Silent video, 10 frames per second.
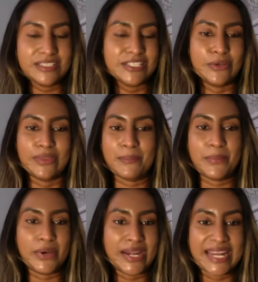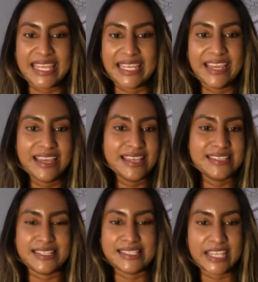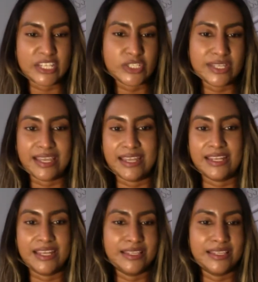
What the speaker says: the burning sensation,